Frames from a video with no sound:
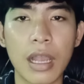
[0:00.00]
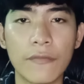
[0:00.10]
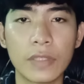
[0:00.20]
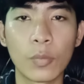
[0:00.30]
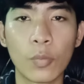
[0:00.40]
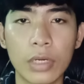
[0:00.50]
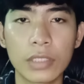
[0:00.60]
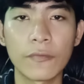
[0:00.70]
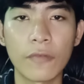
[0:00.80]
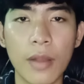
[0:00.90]
of the
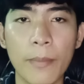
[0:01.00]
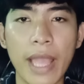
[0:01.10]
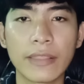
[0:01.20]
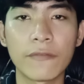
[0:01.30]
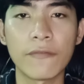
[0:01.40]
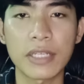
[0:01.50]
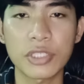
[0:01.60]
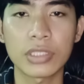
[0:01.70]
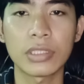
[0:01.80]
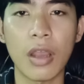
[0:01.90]
word form and the
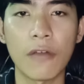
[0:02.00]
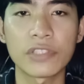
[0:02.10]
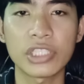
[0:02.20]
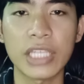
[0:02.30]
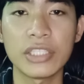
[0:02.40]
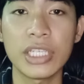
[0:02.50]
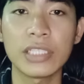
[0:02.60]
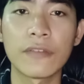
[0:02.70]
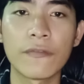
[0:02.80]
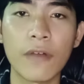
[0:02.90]
function of
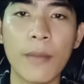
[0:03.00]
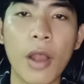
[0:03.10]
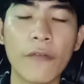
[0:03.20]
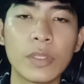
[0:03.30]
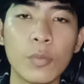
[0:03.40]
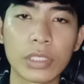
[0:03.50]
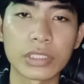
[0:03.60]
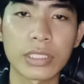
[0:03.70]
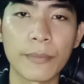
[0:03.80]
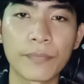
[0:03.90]
changing the form of the word.